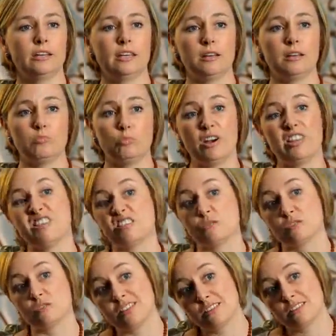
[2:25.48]
get brothers
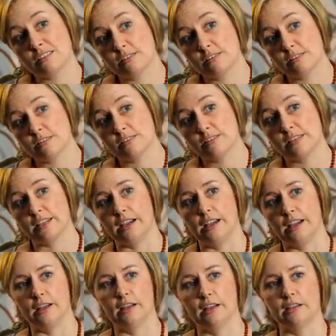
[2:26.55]
or sisters,
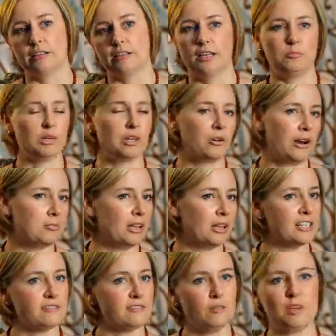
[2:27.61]
can be a great
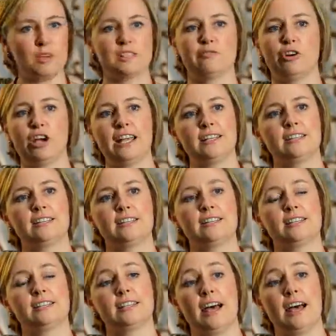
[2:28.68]
place for best
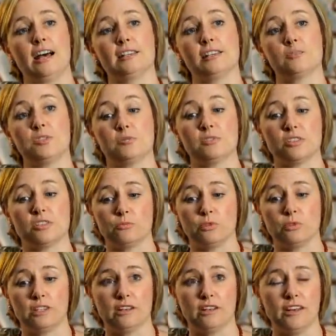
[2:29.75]
friends. Sometimes it's a
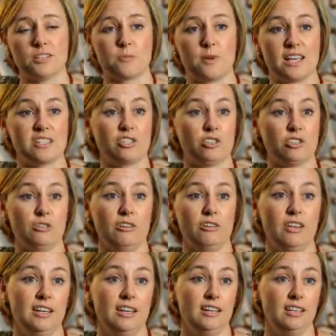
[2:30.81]
really nice way to
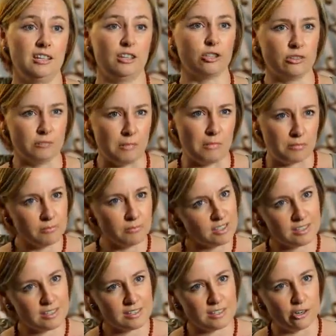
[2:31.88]
include the mums
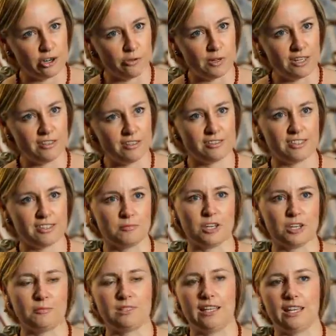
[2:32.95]
in the ceremony, because
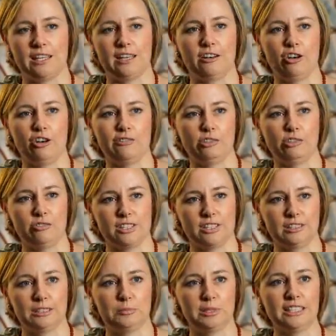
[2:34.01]
sometimes they get overlooked a little